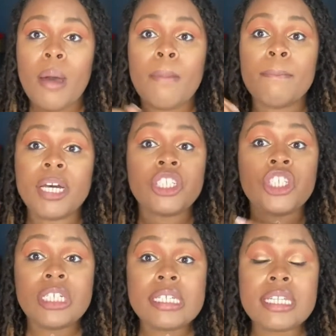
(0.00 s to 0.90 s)
But
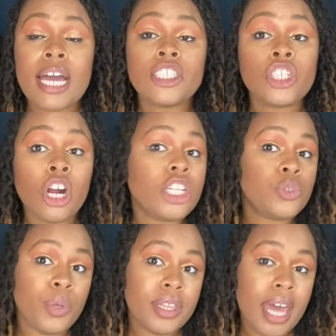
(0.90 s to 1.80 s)
she's not charged
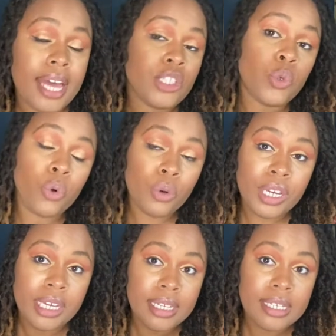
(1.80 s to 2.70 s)
with that.
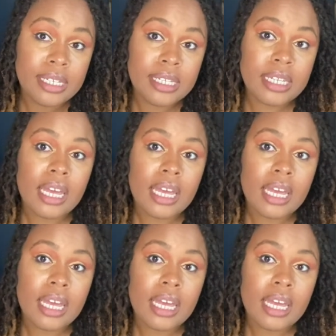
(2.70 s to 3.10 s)
Tory is.